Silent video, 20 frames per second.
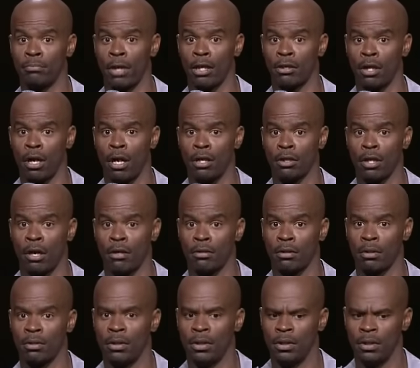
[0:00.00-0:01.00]
burn,
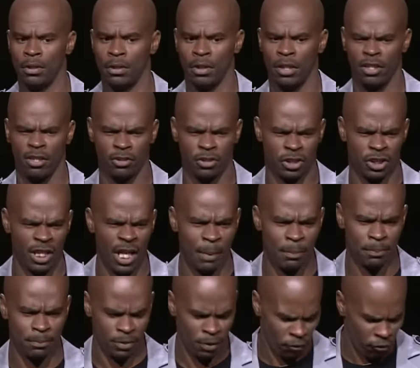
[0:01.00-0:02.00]
burn, you go
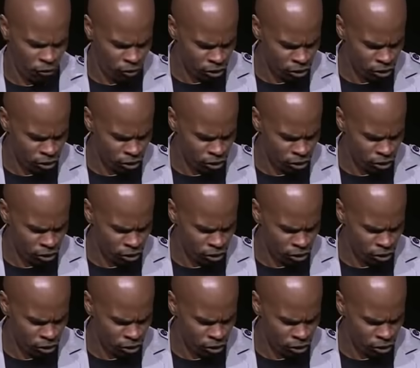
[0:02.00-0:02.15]
stop, your